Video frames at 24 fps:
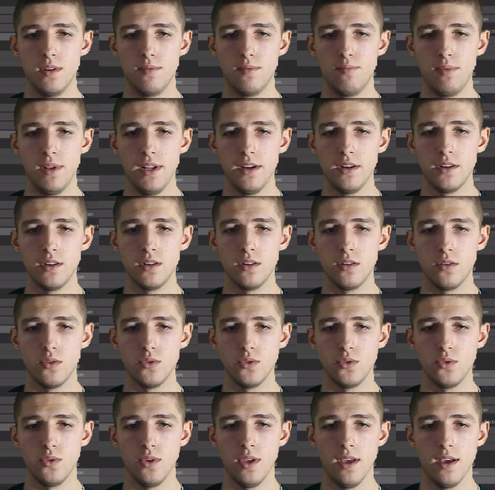player
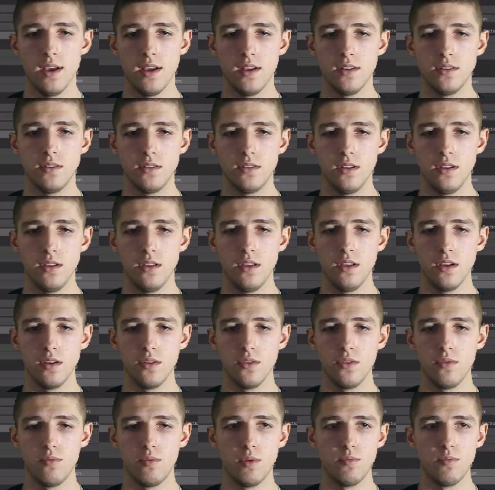also has a
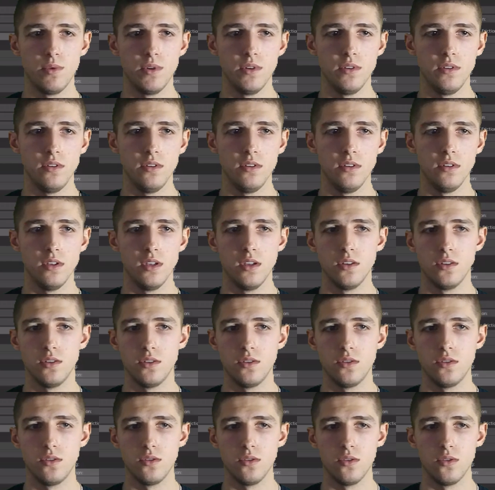health property.
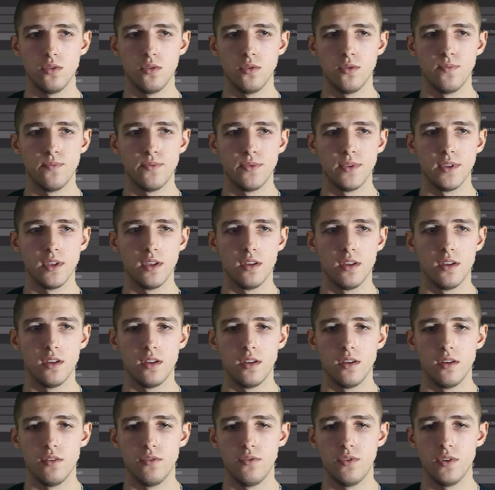So
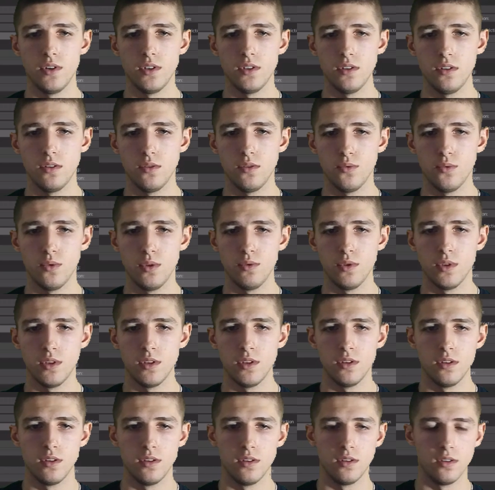first we will
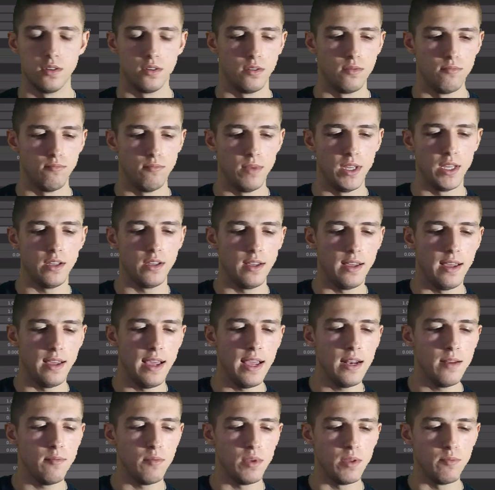make
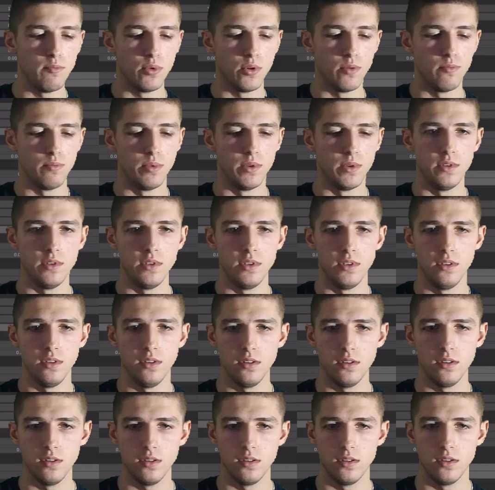enemy property,
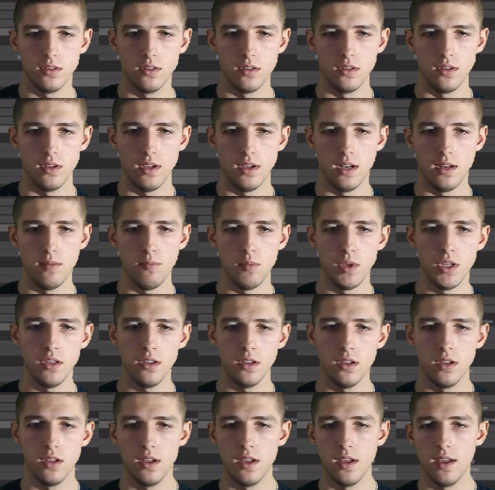enemy,
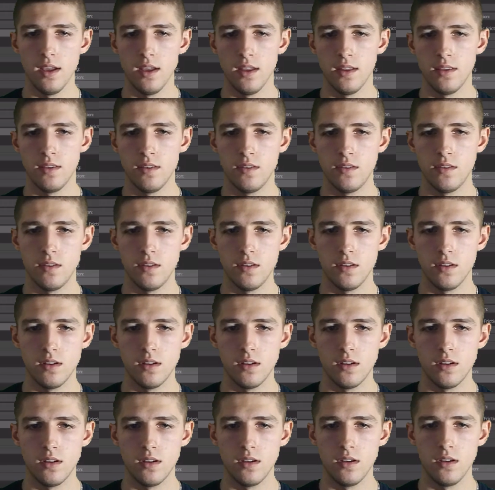and
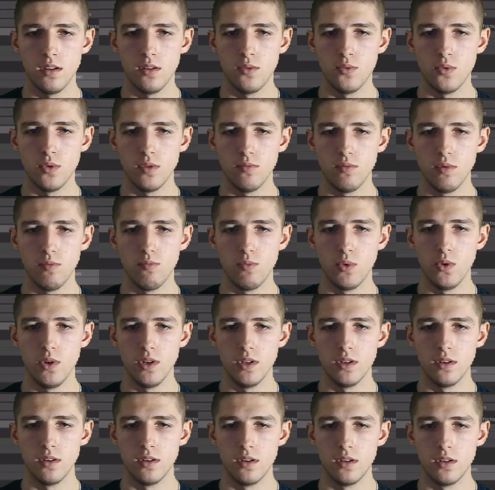it will be
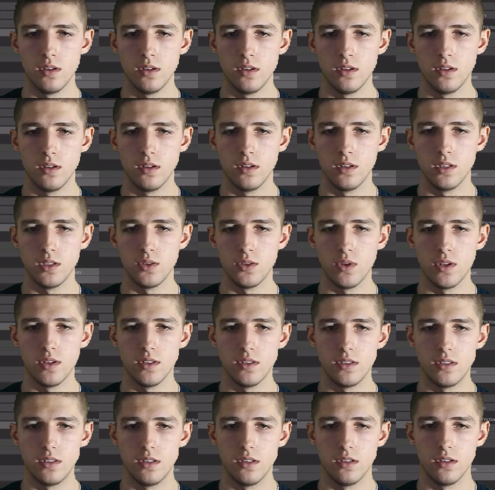boolean as well
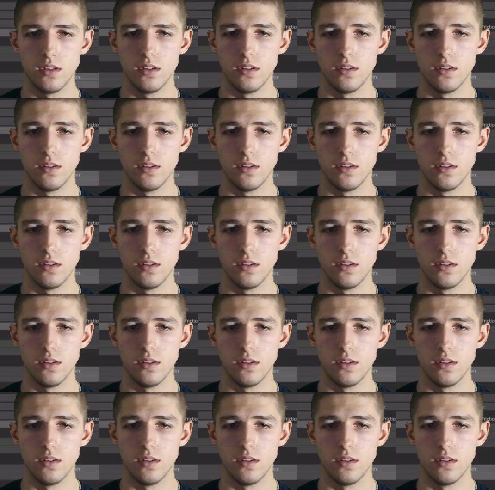as the